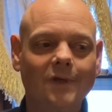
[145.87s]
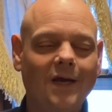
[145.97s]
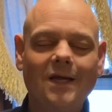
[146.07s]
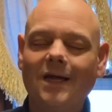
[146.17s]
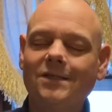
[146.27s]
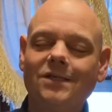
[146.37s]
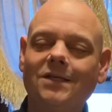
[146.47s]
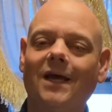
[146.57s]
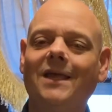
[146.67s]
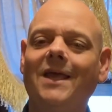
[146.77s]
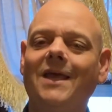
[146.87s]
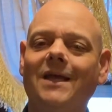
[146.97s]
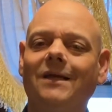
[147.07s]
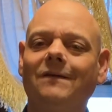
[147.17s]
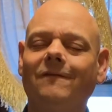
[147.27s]
I can't
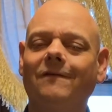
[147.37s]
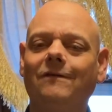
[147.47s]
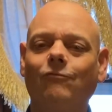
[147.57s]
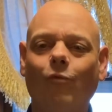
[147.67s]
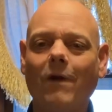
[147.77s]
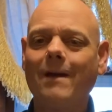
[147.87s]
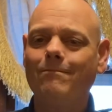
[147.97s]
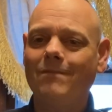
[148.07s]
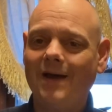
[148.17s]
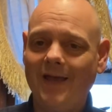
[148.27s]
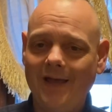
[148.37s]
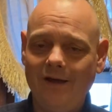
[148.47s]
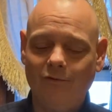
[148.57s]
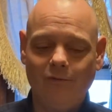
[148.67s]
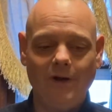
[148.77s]
wrap my
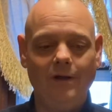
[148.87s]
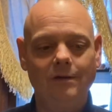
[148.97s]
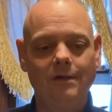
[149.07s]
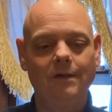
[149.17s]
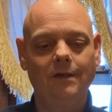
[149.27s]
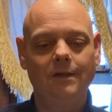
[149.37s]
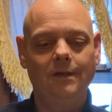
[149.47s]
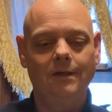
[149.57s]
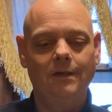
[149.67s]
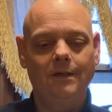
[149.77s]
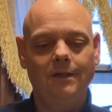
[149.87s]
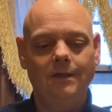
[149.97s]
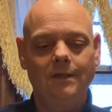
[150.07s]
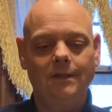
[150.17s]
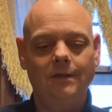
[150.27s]
head around
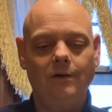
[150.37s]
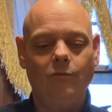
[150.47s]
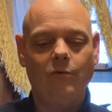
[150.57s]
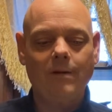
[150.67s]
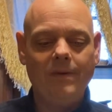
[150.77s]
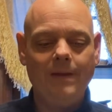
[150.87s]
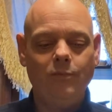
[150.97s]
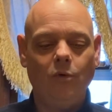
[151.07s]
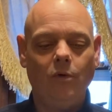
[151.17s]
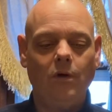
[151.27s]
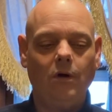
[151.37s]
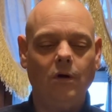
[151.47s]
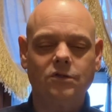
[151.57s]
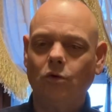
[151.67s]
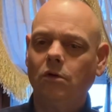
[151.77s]
why people
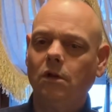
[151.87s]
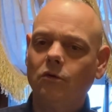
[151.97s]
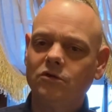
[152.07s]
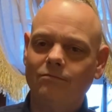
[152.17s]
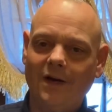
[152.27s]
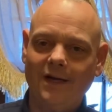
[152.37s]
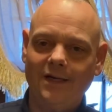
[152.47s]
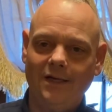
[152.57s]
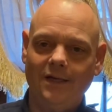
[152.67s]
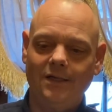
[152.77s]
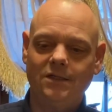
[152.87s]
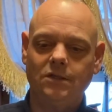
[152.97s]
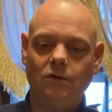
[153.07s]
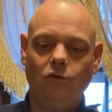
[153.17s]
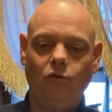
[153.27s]
are so close minded and
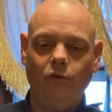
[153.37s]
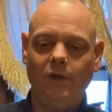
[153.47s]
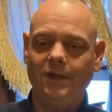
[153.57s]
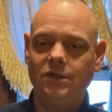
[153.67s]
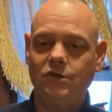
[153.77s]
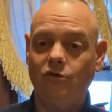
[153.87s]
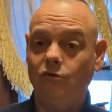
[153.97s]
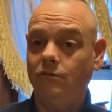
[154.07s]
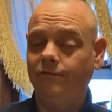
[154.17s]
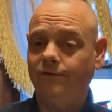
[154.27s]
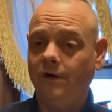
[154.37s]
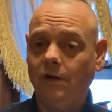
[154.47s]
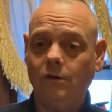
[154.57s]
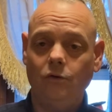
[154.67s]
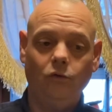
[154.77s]
so willing to
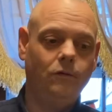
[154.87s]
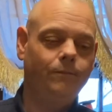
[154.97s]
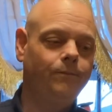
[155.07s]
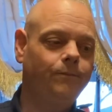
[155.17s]
follow